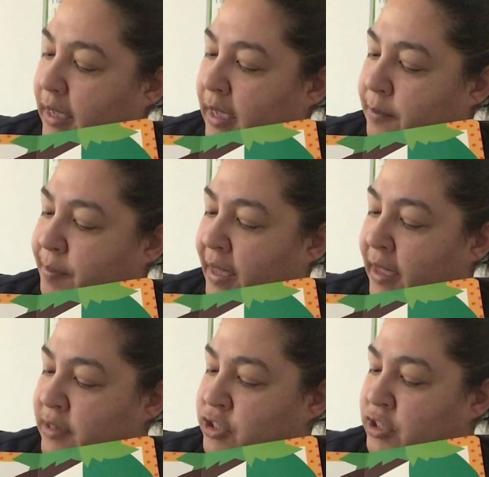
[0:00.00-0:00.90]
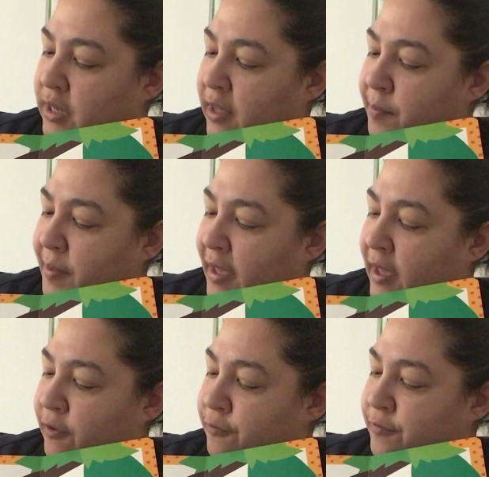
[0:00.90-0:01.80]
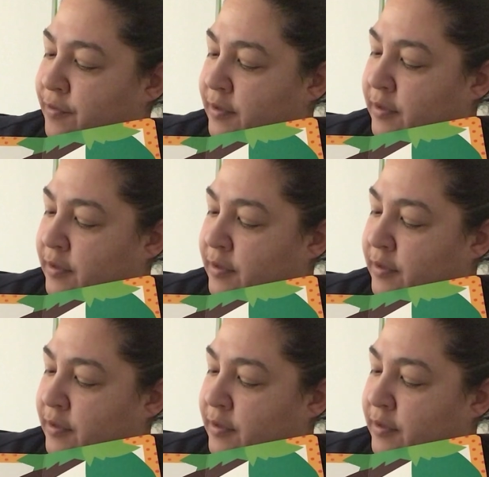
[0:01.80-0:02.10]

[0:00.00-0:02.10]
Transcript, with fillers: and patched up F.